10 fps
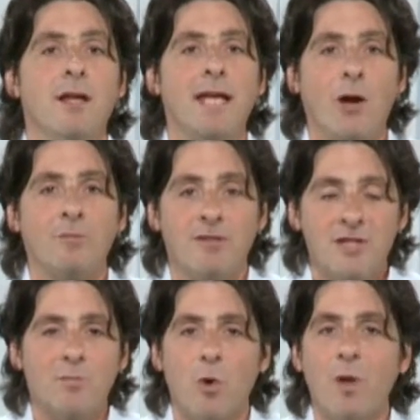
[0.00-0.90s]
now up to
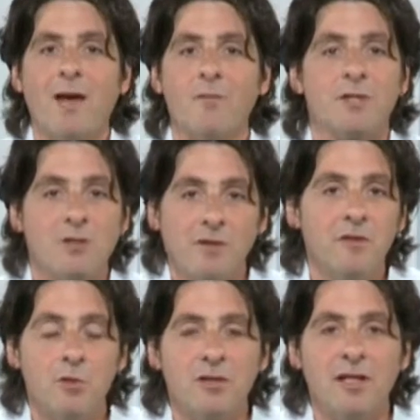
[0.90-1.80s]
this point we have we still
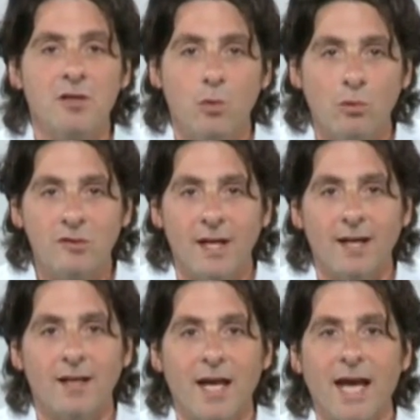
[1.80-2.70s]
haven't used any tools yet,